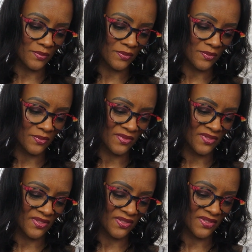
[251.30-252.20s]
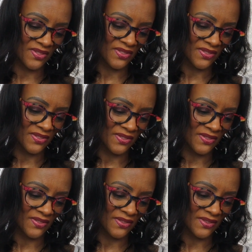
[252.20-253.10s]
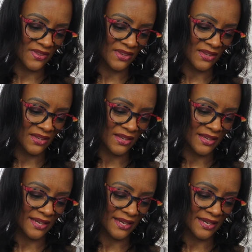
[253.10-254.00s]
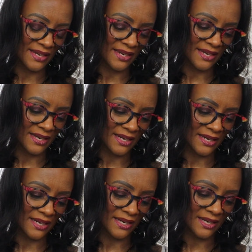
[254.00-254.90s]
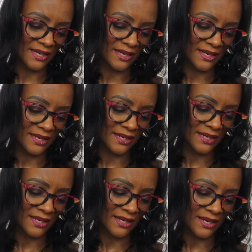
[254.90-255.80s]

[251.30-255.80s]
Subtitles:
(silence)